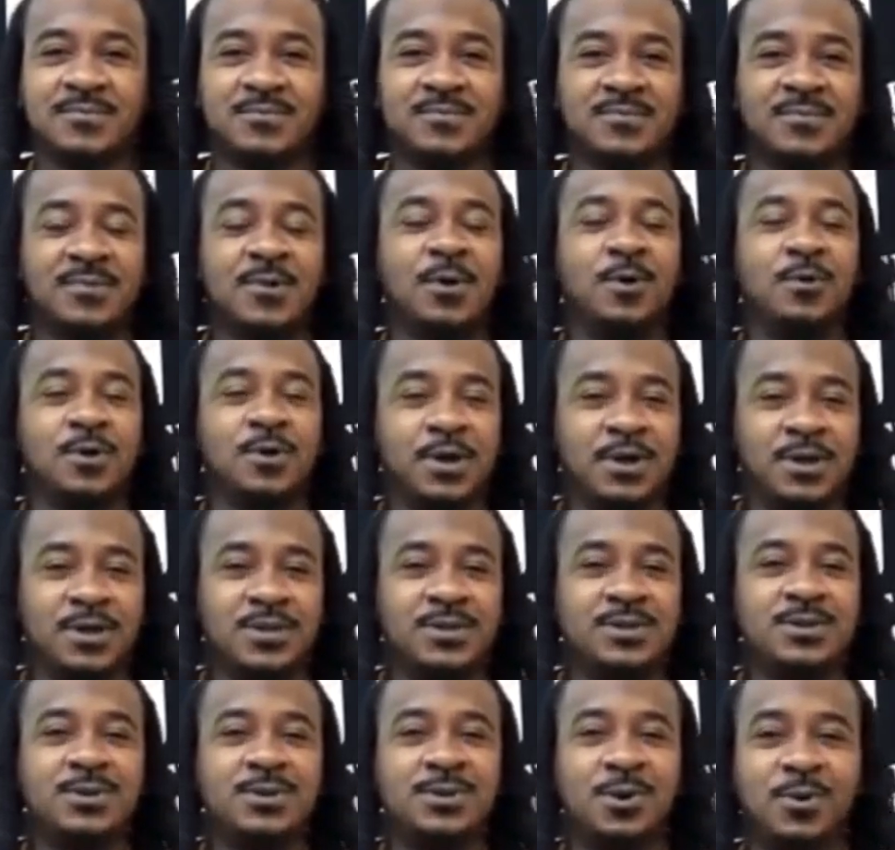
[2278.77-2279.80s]
Okay.
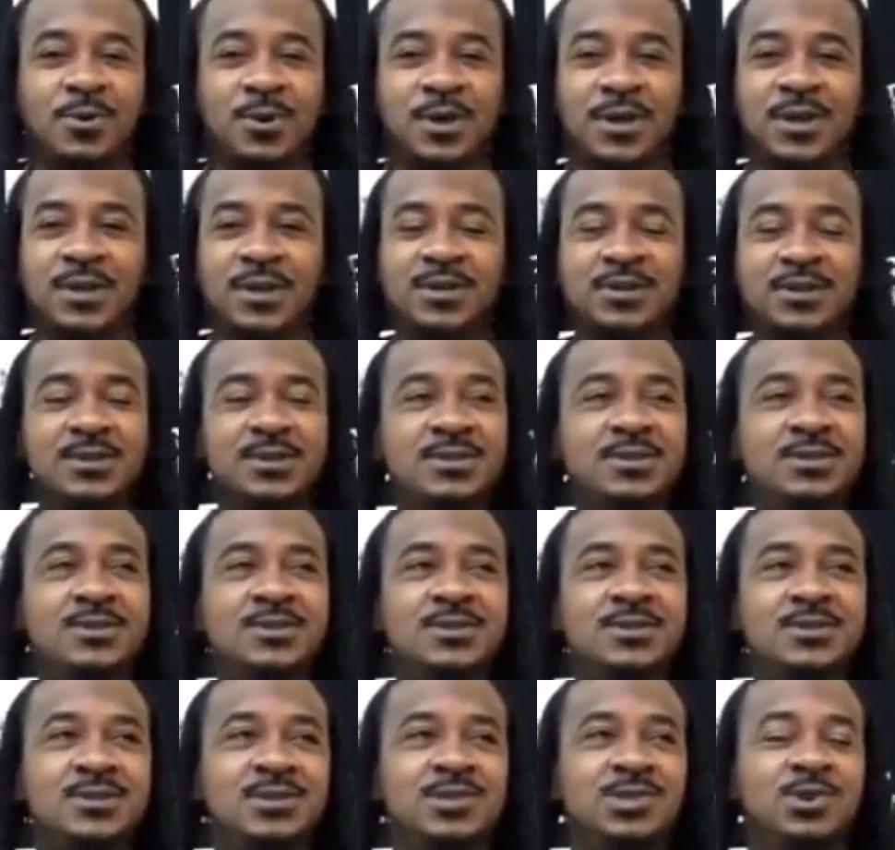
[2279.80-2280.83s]

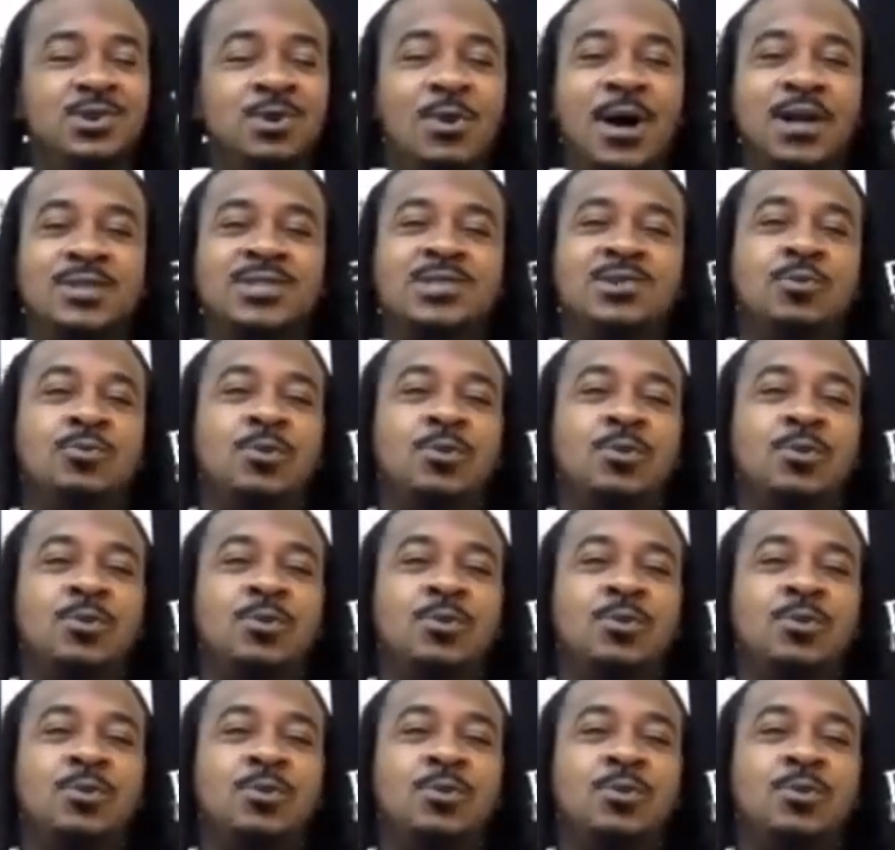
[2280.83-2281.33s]
So what's the